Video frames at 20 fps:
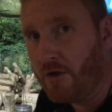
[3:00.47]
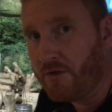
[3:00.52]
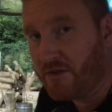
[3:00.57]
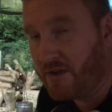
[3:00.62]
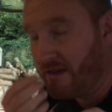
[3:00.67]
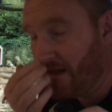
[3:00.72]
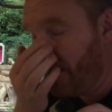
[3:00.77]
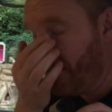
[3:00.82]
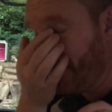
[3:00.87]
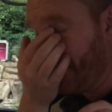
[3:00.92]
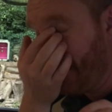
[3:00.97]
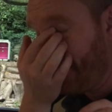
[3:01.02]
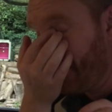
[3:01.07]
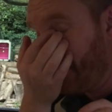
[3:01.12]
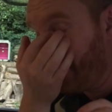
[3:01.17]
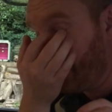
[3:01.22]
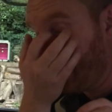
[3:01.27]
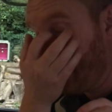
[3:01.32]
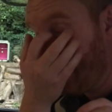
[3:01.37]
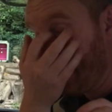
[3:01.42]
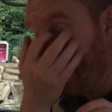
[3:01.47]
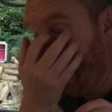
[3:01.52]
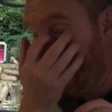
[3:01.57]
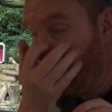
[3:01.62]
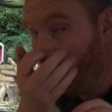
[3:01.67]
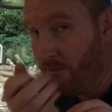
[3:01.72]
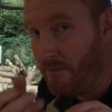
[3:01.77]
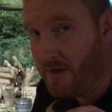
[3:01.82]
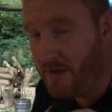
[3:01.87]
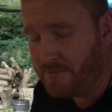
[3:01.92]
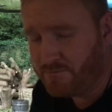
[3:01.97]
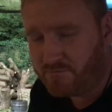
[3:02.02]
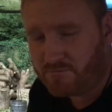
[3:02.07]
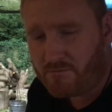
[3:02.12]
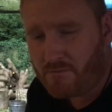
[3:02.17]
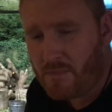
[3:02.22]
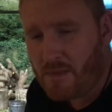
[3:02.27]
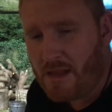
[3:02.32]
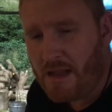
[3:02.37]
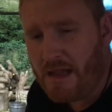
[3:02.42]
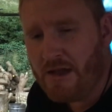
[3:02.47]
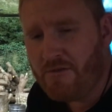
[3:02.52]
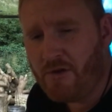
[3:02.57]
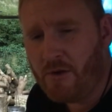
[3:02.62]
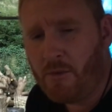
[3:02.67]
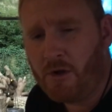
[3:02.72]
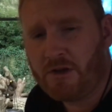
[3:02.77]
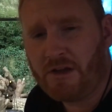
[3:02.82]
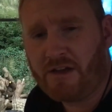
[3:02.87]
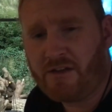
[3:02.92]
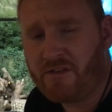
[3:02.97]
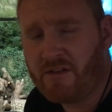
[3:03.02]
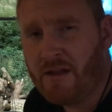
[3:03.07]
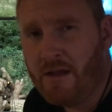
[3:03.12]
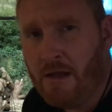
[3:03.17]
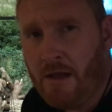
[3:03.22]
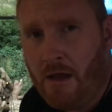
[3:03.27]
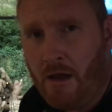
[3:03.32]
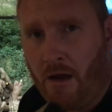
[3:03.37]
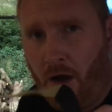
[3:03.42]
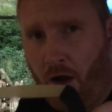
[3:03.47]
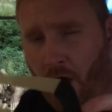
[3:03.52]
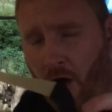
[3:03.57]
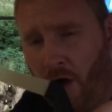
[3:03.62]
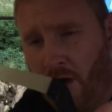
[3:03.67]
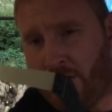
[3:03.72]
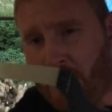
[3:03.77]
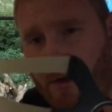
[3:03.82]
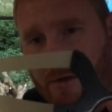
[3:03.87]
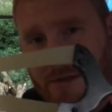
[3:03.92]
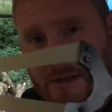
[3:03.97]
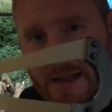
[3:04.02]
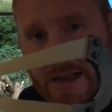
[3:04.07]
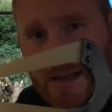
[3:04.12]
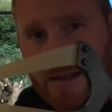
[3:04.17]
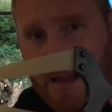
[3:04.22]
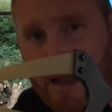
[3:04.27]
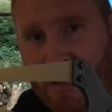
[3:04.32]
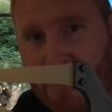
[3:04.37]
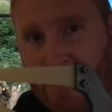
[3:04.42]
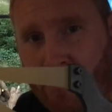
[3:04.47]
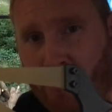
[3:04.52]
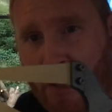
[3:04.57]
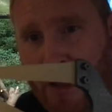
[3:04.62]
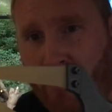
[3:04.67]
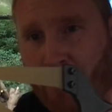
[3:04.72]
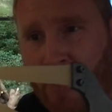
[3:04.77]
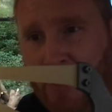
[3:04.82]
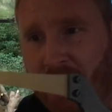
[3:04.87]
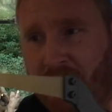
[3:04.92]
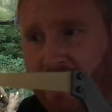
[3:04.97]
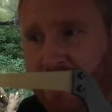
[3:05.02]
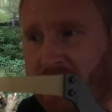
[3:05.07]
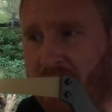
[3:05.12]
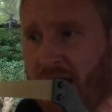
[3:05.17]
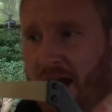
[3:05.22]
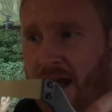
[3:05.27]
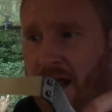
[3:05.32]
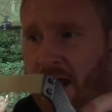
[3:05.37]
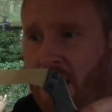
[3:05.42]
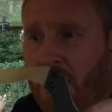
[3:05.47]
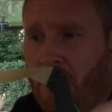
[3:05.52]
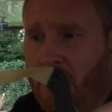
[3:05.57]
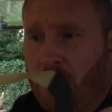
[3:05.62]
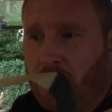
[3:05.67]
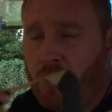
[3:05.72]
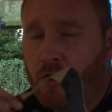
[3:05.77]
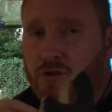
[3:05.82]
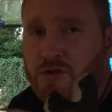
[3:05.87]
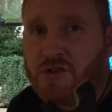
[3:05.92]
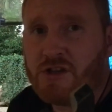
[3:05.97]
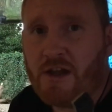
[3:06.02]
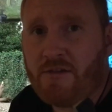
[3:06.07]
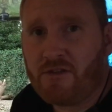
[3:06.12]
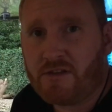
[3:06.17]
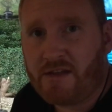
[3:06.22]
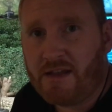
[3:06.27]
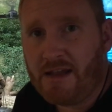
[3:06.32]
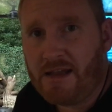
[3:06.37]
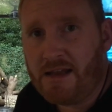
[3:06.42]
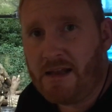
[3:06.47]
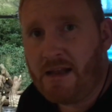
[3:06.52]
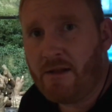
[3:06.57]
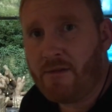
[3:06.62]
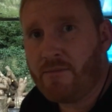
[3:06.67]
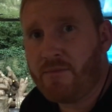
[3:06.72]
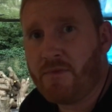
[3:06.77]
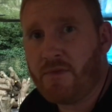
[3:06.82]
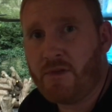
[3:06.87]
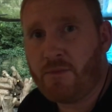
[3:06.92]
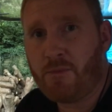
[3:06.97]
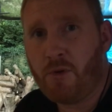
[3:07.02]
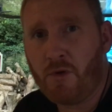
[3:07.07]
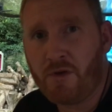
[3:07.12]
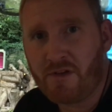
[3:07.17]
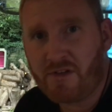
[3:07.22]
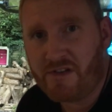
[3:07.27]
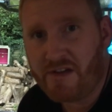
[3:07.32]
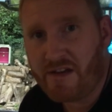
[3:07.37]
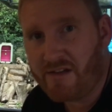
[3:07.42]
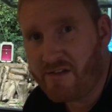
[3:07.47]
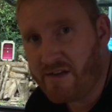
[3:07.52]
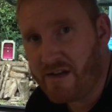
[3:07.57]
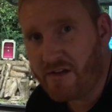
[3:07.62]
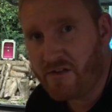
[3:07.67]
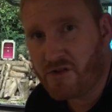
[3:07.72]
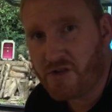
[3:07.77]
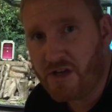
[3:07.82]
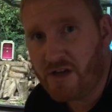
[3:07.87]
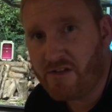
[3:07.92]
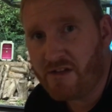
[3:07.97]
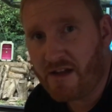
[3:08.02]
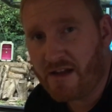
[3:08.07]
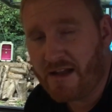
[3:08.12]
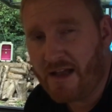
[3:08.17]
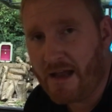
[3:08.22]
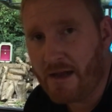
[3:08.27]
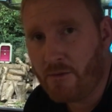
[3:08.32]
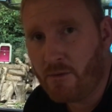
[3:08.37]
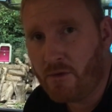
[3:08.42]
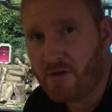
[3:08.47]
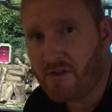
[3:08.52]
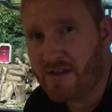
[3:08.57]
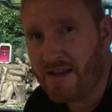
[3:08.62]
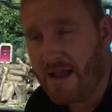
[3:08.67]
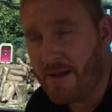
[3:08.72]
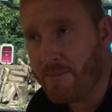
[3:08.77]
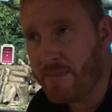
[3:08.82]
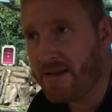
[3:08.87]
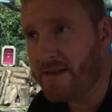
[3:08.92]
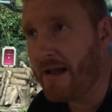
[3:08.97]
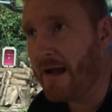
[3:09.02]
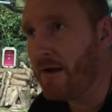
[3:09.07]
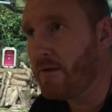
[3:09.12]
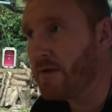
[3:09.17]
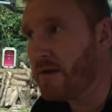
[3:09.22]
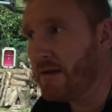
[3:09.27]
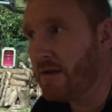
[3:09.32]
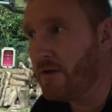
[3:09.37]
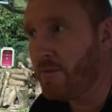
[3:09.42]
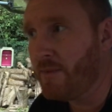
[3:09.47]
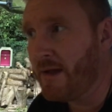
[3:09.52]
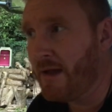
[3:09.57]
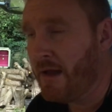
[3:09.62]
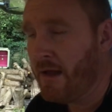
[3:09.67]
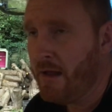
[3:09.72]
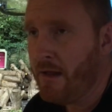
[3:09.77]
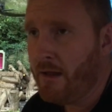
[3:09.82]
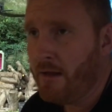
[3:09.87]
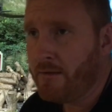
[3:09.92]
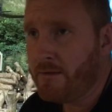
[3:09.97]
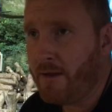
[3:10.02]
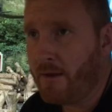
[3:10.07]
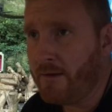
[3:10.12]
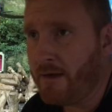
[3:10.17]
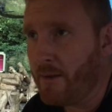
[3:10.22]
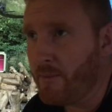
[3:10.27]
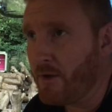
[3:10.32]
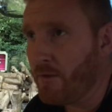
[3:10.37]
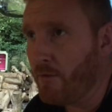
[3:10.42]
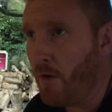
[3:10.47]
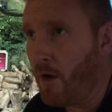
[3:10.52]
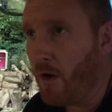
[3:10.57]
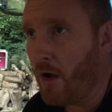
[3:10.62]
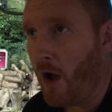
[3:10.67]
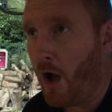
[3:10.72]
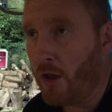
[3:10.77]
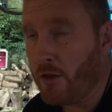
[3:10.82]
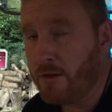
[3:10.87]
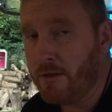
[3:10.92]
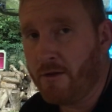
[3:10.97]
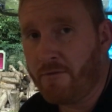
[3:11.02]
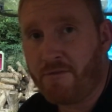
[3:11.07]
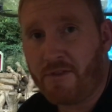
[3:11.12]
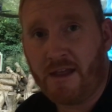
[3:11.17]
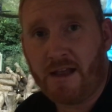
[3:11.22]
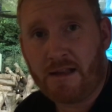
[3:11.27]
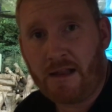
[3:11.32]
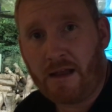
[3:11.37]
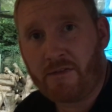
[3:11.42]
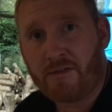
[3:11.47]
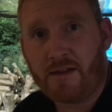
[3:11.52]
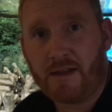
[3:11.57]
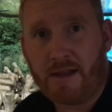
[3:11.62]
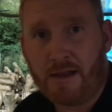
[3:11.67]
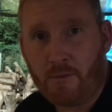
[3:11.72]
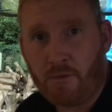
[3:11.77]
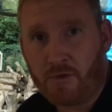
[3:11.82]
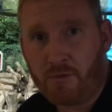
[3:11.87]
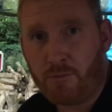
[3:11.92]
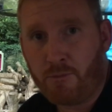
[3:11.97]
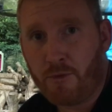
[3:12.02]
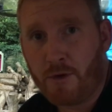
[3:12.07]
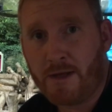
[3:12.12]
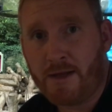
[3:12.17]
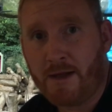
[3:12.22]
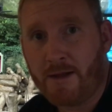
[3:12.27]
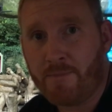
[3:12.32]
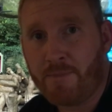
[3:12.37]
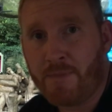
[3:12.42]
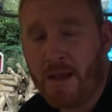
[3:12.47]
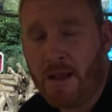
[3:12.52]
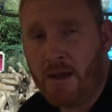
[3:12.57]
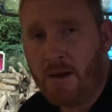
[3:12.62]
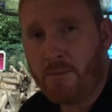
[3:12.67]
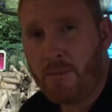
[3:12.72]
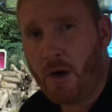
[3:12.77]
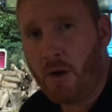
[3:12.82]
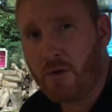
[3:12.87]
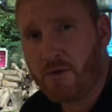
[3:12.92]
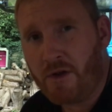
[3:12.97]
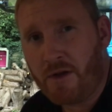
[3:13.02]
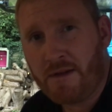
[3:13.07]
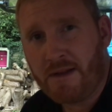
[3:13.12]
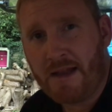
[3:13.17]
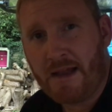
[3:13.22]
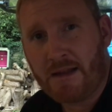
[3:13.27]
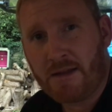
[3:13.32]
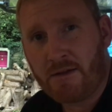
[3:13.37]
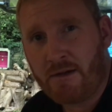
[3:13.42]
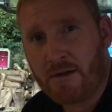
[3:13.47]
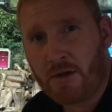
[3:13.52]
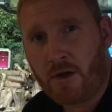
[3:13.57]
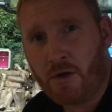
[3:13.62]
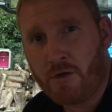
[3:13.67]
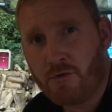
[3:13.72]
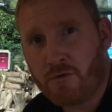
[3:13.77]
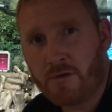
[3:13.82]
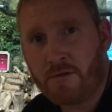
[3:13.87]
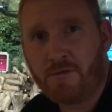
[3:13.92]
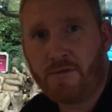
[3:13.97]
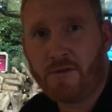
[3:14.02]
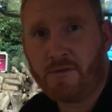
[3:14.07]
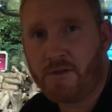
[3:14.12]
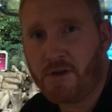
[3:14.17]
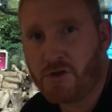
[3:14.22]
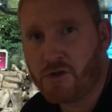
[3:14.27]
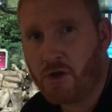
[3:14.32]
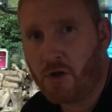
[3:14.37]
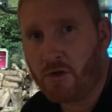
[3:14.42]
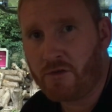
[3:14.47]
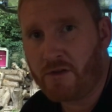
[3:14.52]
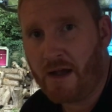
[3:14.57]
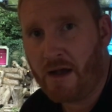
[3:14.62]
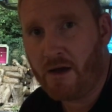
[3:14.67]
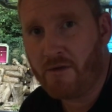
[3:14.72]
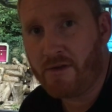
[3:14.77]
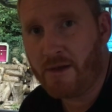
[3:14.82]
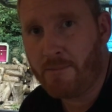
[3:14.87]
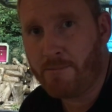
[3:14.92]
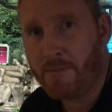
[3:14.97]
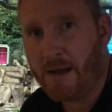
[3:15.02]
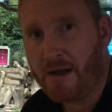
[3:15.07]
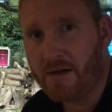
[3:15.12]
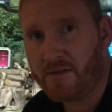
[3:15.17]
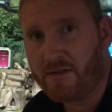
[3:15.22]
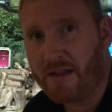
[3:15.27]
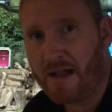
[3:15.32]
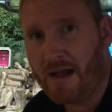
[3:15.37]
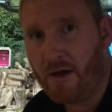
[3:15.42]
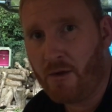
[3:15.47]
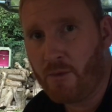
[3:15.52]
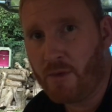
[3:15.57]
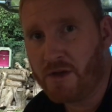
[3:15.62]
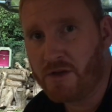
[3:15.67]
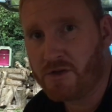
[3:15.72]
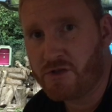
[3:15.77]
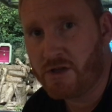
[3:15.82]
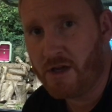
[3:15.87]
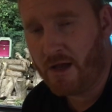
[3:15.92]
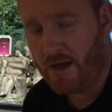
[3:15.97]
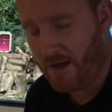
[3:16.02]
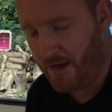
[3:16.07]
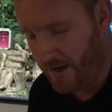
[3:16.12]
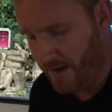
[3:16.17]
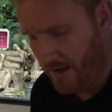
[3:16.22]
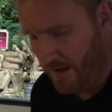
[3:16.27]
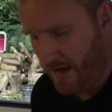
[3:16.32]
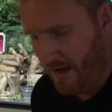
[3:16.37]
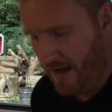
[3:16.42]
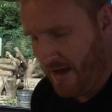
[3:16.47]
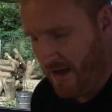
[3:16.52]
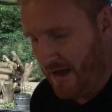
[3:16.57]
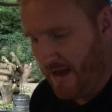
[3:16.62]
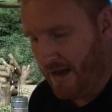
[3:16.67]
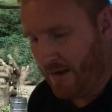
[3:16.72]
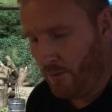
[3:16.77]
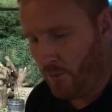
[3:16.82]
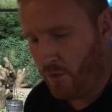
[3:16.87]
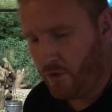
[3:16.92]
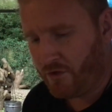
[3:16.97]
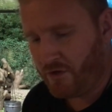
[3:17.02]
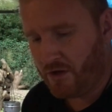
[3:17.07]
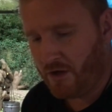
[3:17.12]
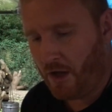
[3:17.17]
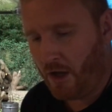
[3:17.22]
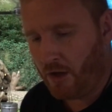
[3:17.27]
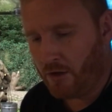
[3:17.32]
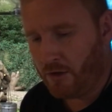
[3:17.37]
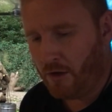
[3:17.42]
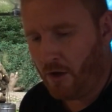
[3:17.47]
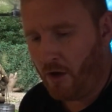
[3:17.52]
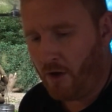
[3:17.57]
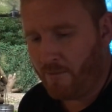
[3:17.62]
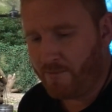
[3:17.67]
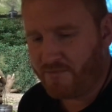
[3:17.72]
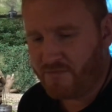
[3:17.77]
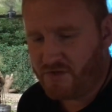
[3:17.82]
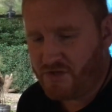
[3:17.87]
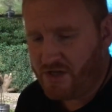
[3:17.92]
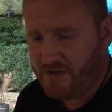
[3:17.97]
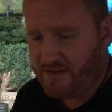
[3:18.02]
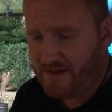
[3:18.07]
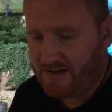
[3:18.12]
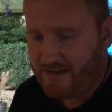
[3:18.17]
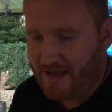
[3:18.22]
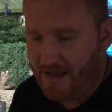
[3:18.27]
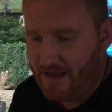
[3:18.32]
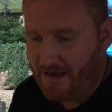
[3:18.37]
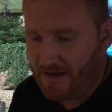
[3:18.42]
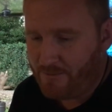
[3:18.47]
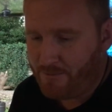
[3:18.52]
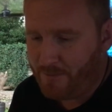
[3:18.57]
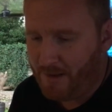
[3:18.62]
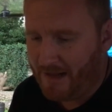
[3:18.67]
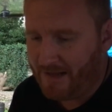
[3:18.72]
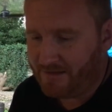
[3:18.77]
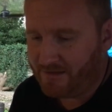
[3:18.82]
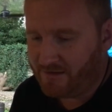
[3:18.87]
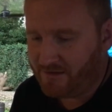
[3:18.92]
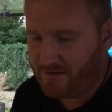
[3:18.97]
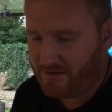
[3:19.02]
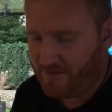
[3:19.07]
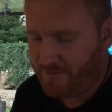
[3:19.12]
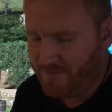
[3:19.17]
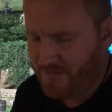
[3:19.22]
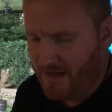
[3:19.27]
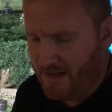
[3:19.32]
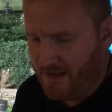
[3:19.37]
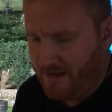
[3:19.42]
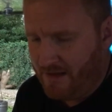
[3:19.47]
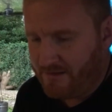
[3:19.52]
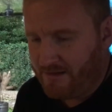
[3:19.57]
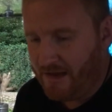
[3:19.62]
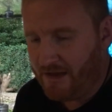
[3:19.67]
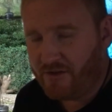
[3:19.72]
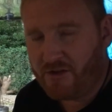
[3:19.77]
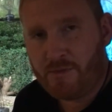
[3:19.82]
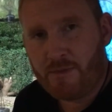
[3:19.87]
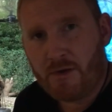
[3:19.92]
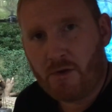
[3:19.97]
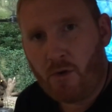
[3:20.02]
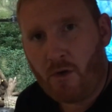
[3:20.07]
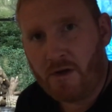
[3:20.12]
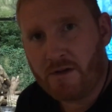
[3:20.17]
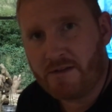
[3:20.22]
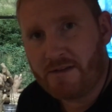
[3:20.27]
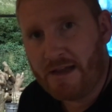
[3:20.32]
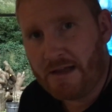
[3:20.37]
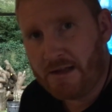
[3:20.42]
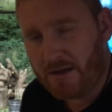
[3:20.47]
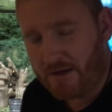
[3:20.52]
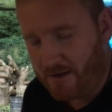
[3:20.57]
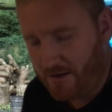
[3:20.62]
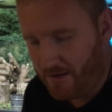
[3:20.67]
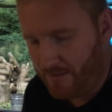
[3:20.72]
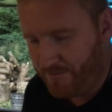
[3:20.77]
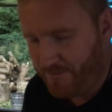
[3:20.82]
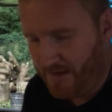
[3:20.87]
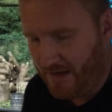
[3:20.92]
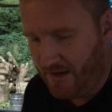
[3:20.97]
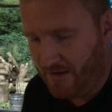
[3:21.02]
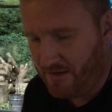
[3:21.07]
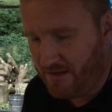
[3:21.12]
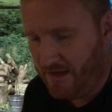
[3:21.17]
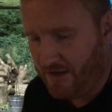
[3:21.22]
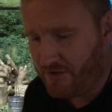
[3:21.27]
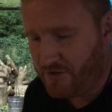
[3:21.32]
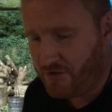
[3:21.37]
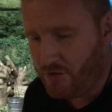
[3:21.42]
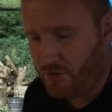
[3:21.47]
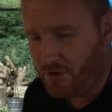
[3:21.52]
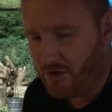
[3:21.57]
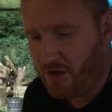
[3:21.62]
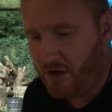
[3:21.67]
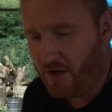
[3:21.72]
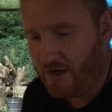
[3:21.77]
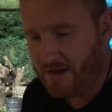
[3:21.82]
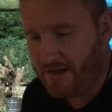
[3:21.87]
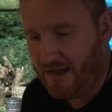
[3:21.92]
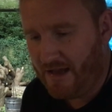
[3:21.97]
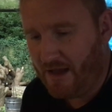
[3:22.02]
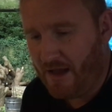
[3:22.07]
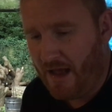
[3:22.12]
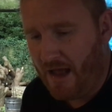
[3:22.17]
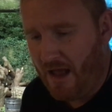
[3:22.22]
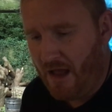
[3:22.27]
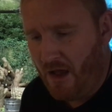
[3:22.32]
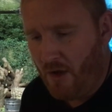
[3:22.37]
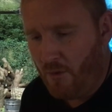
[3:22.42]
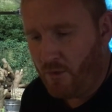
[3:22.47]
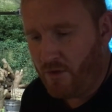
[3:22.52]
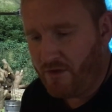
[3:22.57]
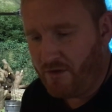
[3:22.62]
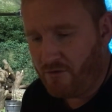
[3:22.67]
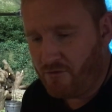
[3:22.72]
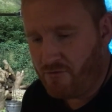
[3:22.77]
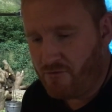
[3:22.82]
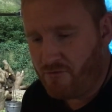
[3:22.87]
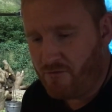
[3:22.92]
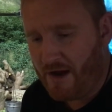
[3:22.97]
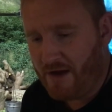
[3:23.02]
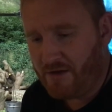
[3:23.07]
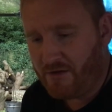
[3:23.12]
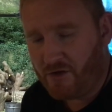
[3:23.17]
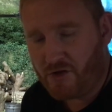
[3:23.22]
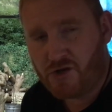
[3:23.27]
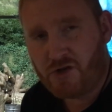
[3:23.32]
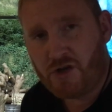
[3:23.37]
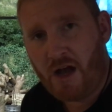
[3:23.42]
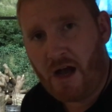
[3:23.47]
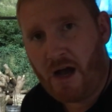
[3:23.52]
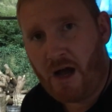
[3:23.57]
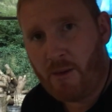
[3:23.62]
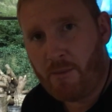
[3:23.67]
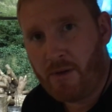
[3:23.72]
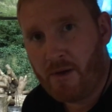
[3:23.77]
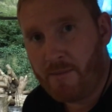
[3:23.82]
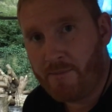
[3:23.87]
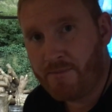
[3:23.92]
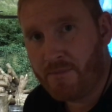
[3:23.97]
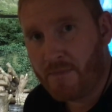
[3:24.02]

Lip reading: onto them and get that sent out. But if I'm honest, I don't need any better band than that. Longevity, the 0.66 GZK was letting me down a little bit. Don't get me wrong, I love the elastic, it was brilliant, but I was only getting around 150 shots out of it maxed out, which it wasn't a lot. GZK bands tends to be quite delicate. Unless you're cutting it with a razor sharp